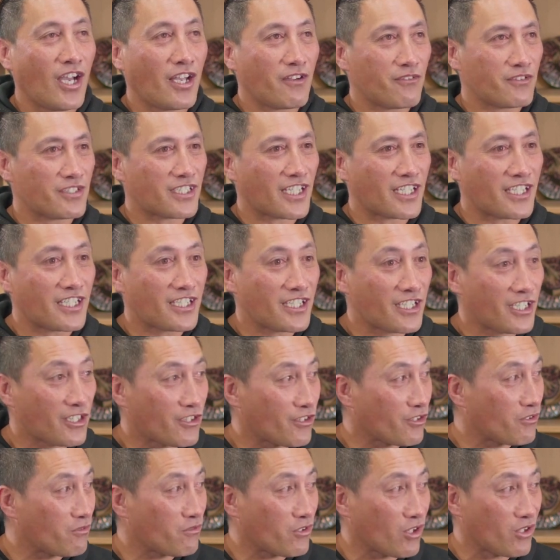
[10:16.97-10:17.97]
haven't done
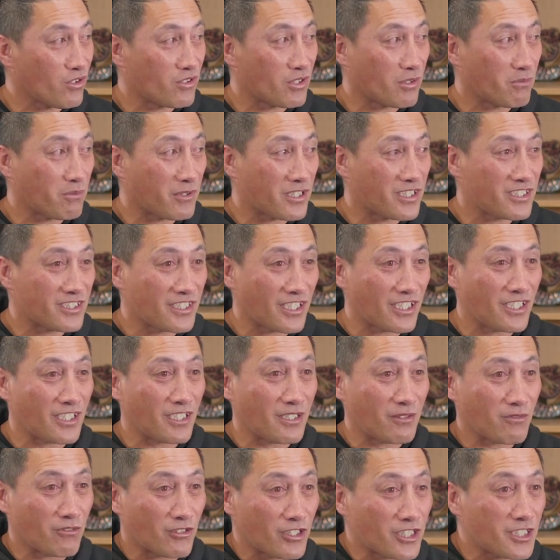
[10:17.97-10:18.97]
anything wrong. The police don't need
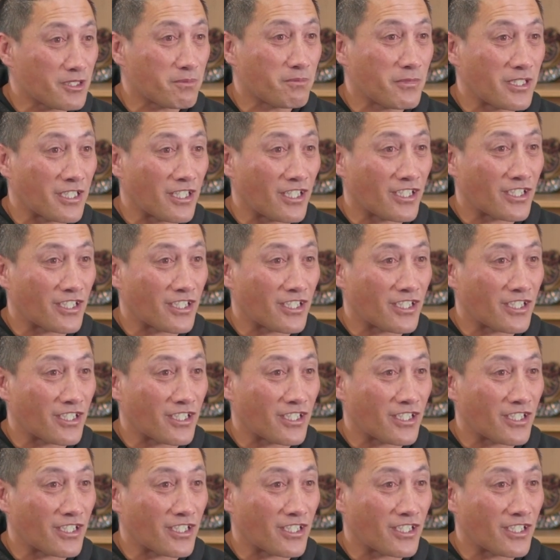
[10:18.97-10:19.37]
to arrest me.